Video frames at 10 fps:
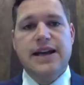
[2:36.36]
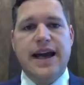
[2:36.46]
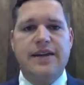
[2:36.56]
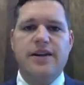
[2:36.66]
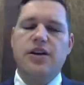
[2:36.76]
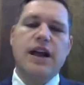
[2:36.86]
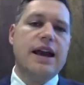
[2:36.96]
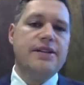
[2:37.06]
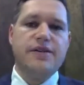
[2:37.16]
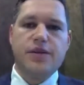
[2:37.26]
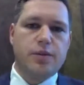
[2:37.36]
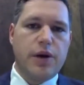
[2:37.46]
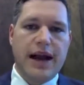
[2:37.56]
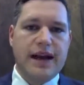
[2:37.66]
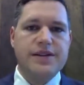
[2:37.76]
And there are a lot of different
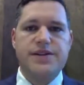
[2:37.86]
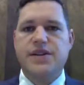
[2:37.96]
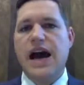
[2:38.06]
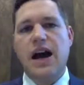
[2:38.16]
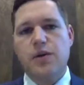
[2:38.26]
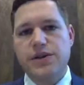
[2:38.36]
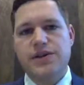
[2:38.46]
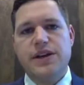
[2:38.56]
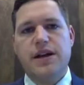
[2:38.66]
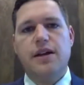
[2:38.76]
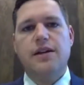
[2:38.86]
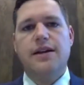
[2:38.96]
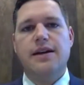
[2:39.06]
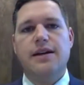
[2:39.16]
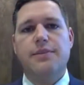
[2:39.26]
brands.
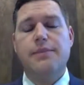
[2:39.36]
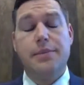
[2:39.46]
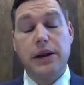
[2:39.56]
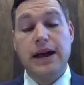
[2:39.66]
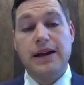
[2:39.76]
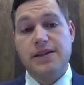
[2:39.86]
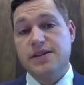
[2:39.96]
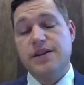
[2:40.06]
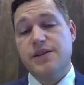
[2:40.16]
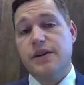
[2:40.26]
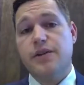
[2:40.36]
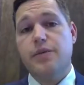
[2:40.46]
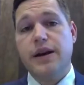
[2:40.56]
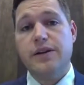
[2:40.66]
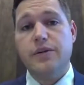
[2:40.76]
Aquacell, Mepilex is another
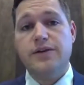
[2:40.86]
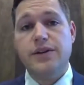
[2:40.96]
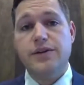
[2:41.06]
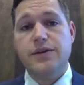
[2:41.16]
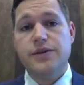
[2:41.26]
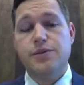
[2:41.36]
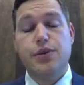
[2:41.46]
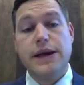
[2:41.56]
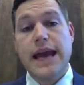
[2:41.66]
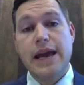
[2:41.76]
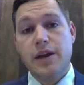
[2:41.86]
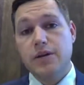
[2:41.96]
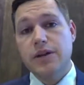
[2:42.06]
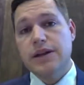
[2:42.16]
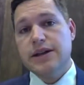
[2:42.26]
brand we've used.
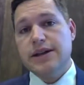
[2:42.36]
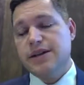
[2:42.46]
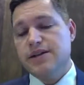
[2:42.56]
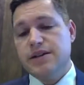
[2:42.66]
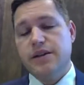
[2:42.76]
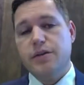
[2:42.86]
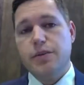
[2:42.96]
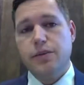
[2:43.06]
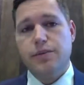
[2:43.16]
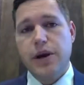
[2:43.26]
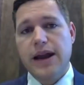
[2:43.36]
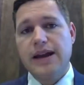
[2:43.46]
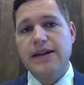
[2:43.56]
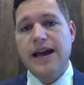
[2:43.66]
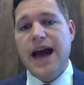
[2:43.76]
Preneo is another
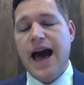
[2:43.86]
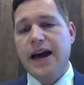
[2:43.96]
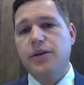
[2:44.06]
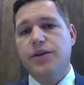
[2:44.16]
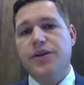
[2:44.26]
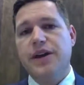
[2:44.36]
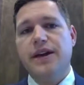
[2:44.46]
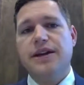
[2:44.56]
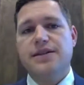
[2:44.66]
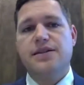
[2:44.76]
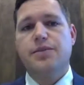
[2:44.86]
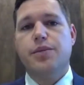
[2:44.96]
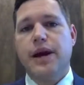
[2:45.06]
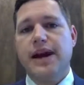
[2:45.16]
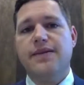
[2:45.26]
brand. I don't think it's the
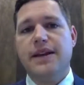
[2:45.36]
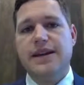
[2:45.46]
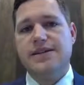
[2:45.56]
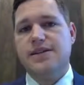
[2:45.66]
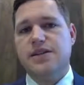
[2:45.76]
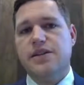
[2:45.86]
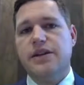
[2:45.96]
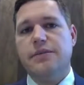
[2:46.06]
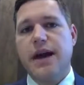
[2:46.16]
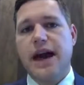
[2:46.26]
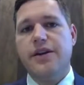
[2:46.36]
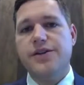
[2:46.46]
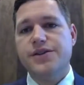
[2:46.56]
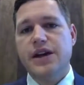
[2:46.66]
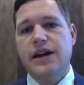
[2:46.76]
brand that necessarily
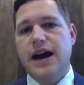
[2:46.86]
matters.